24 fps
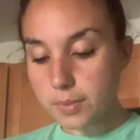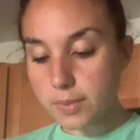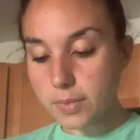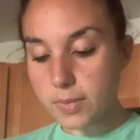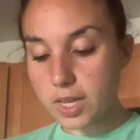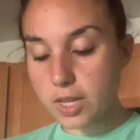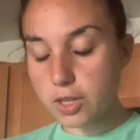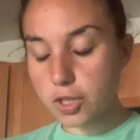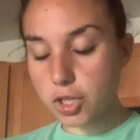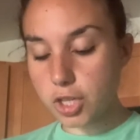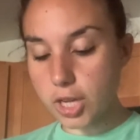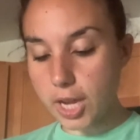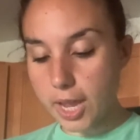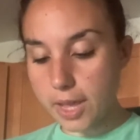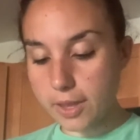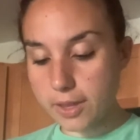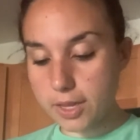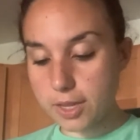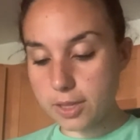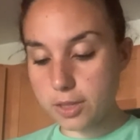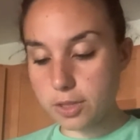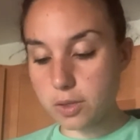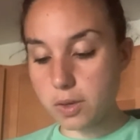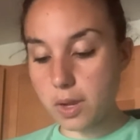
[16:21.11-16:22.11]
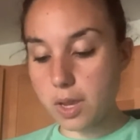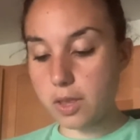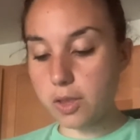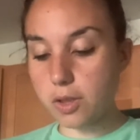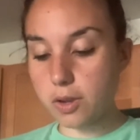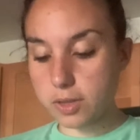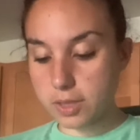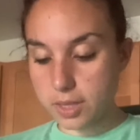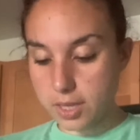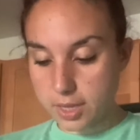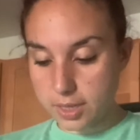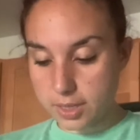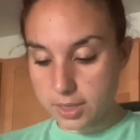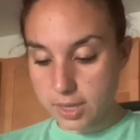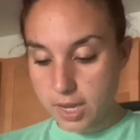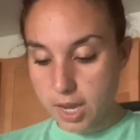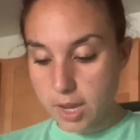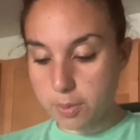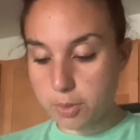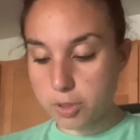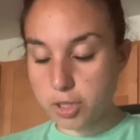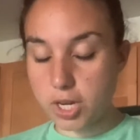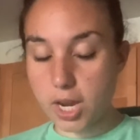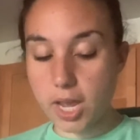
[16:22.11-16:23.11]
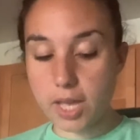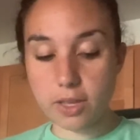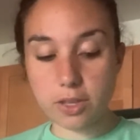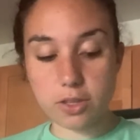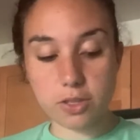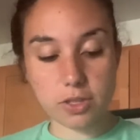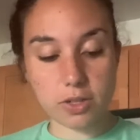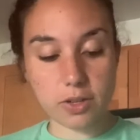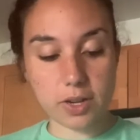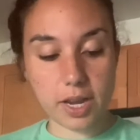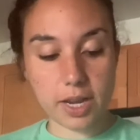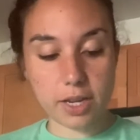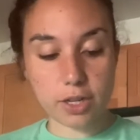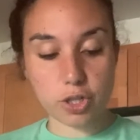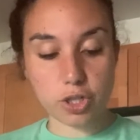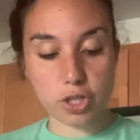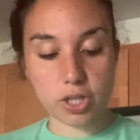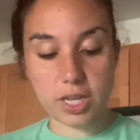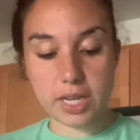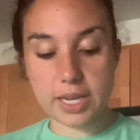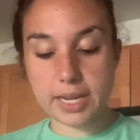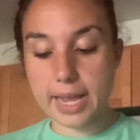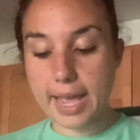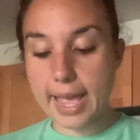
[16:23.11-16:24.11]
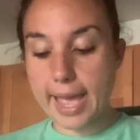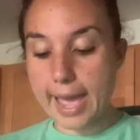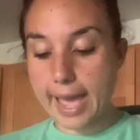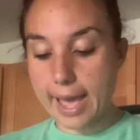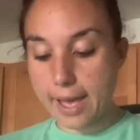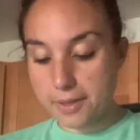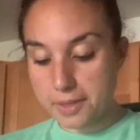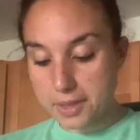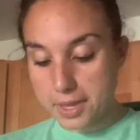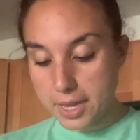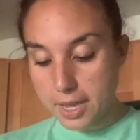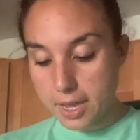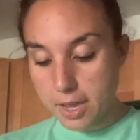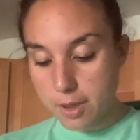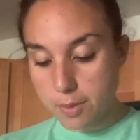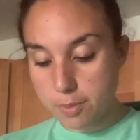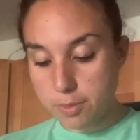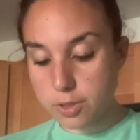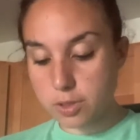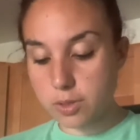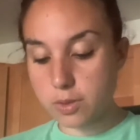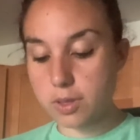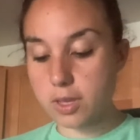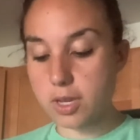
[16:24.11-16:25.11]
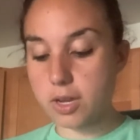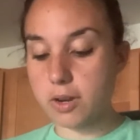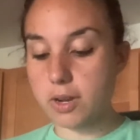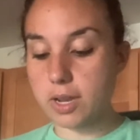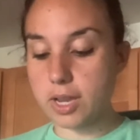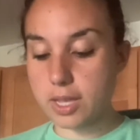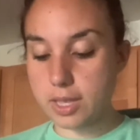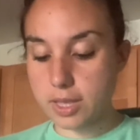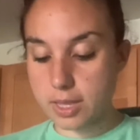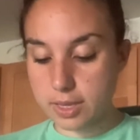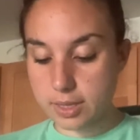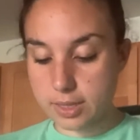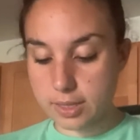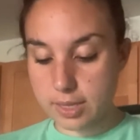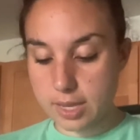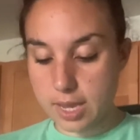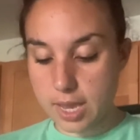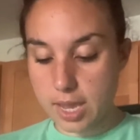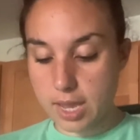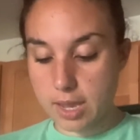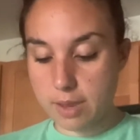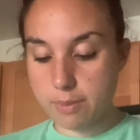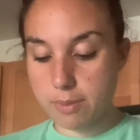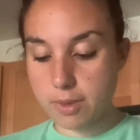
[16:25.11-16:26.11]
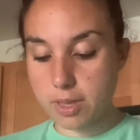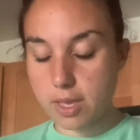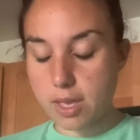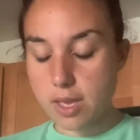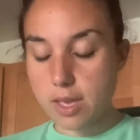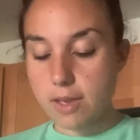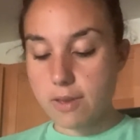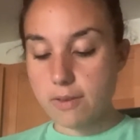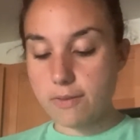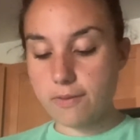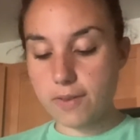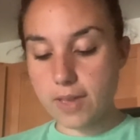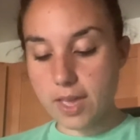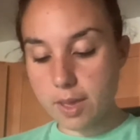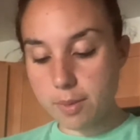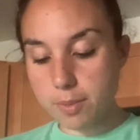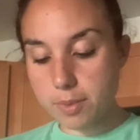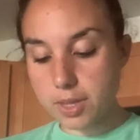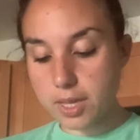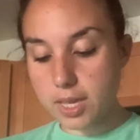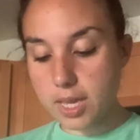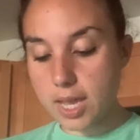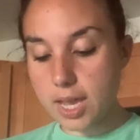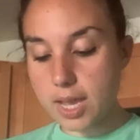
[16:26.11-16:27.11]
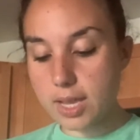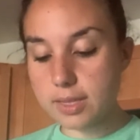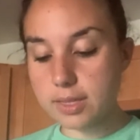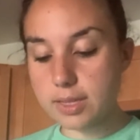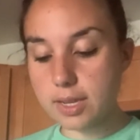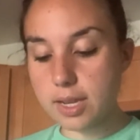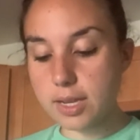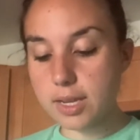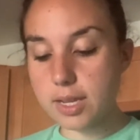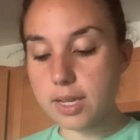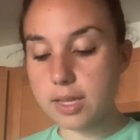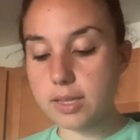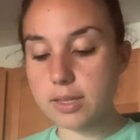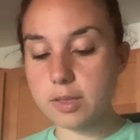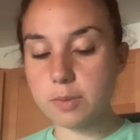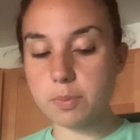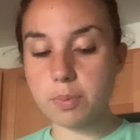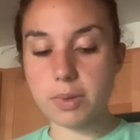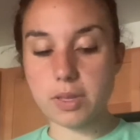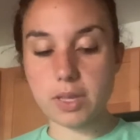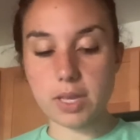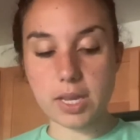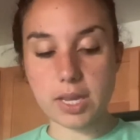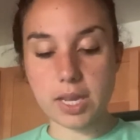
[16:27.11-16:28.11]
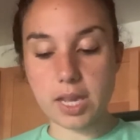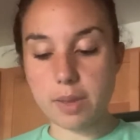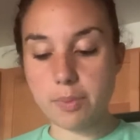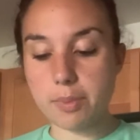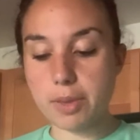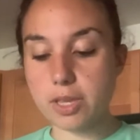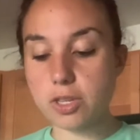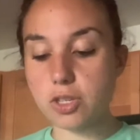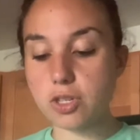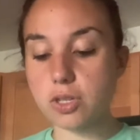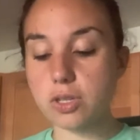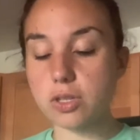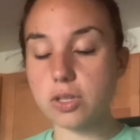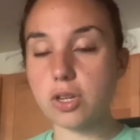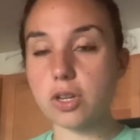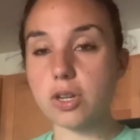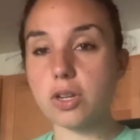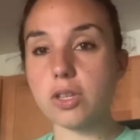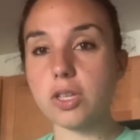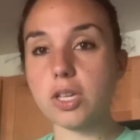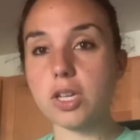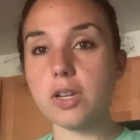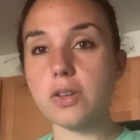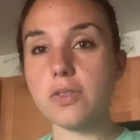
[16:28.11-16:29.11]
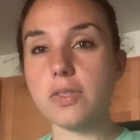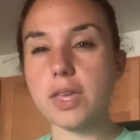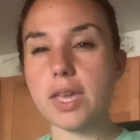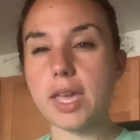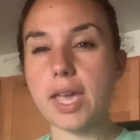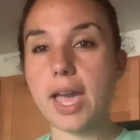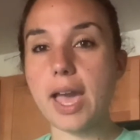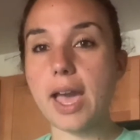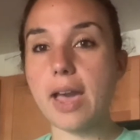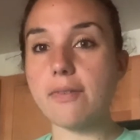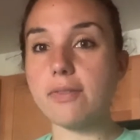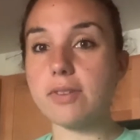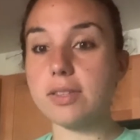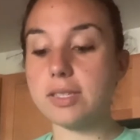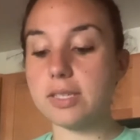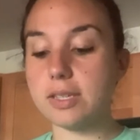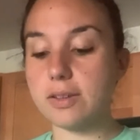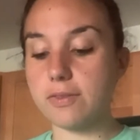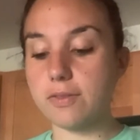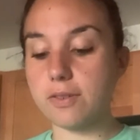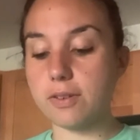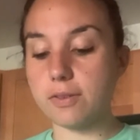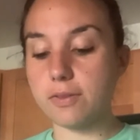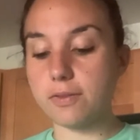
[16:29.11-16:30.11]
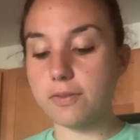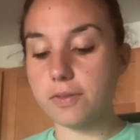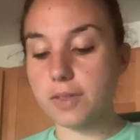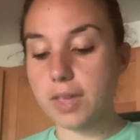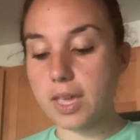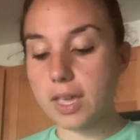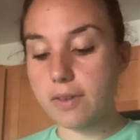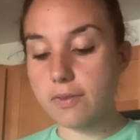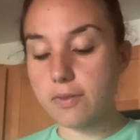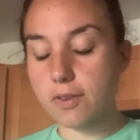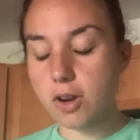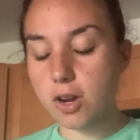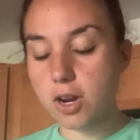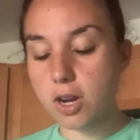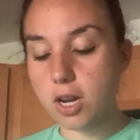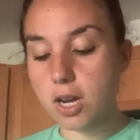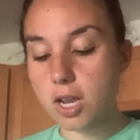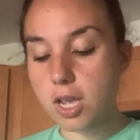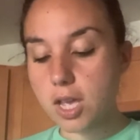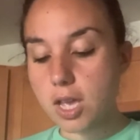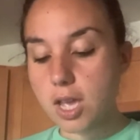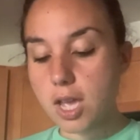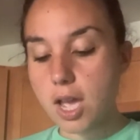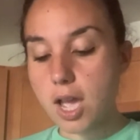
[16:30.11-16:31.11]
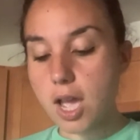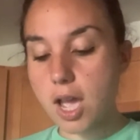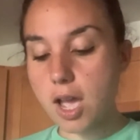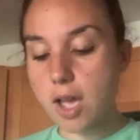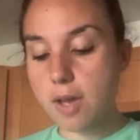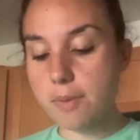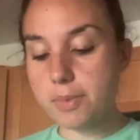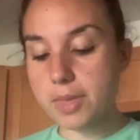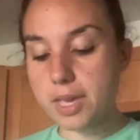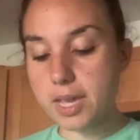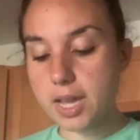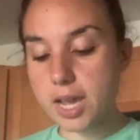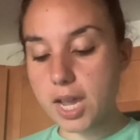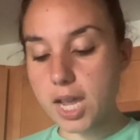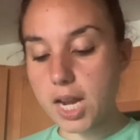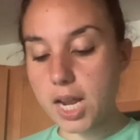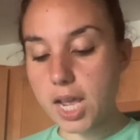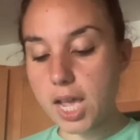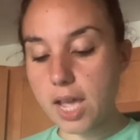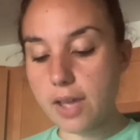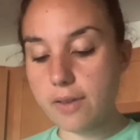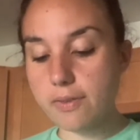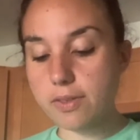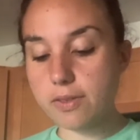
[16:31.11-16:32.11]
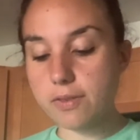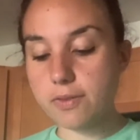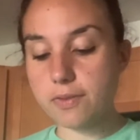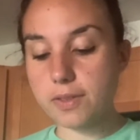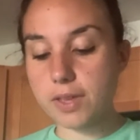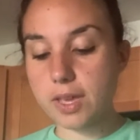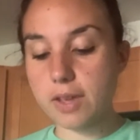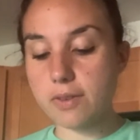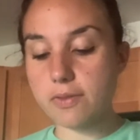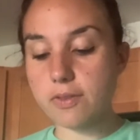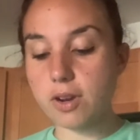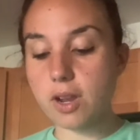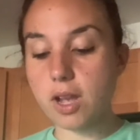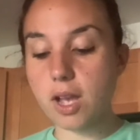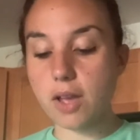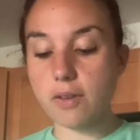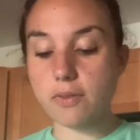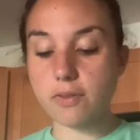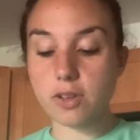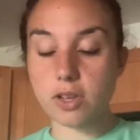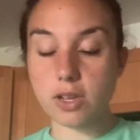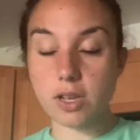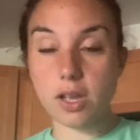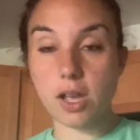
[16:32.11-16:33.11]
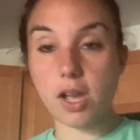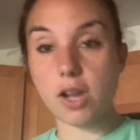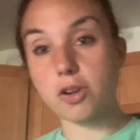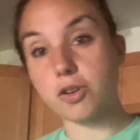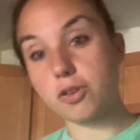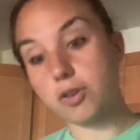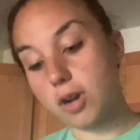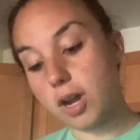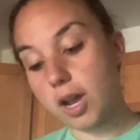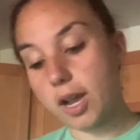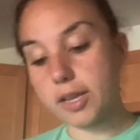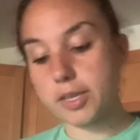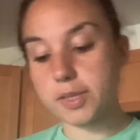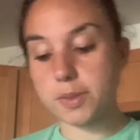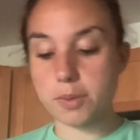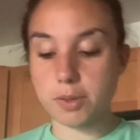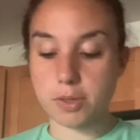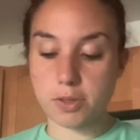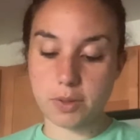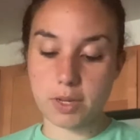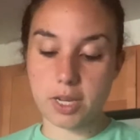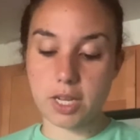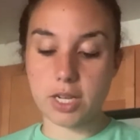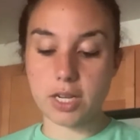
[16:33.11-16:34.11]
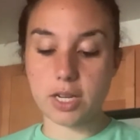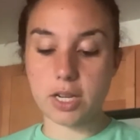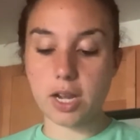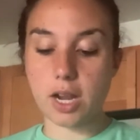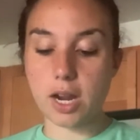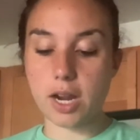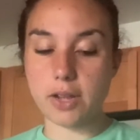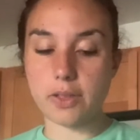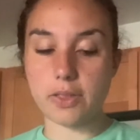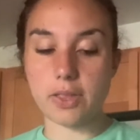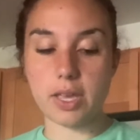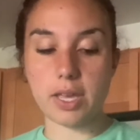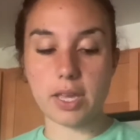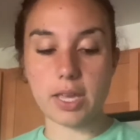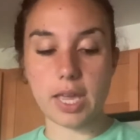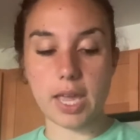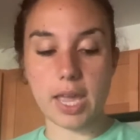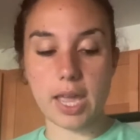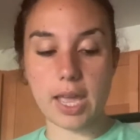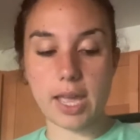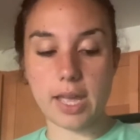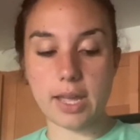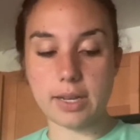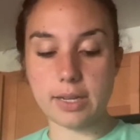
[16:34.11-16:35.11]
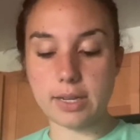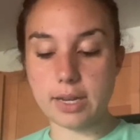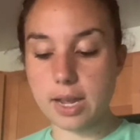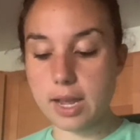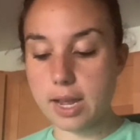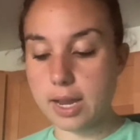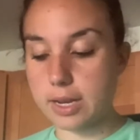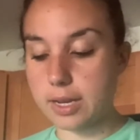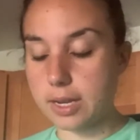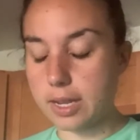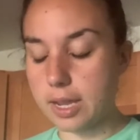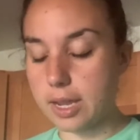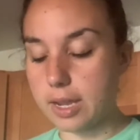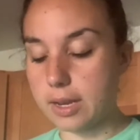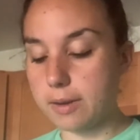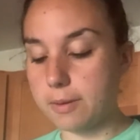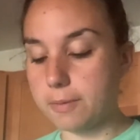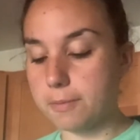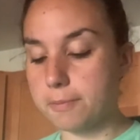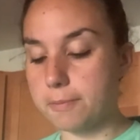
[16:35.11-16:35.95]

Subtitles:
Shallots, so I looked this up. Shallots are actually an allium, so they're in the same family as onions, but like I mentioned earlier, they have a different flavor. They kind of have the flavor of a cross between garlic and onion.